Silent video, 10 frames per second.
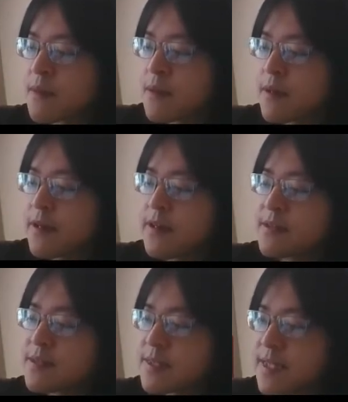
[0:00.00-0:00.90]
is
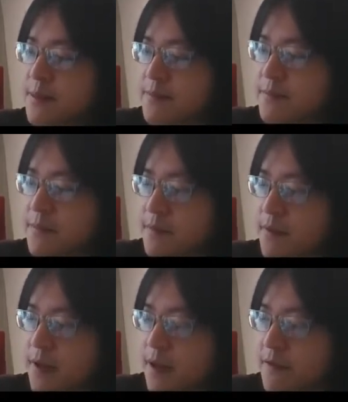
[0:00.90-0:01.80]
some
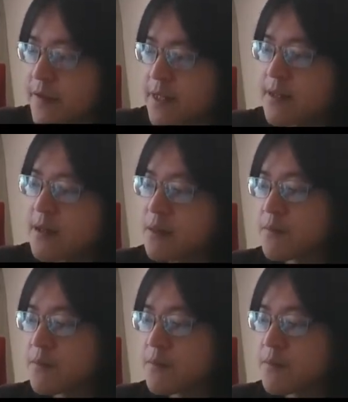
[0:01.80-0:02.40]
vector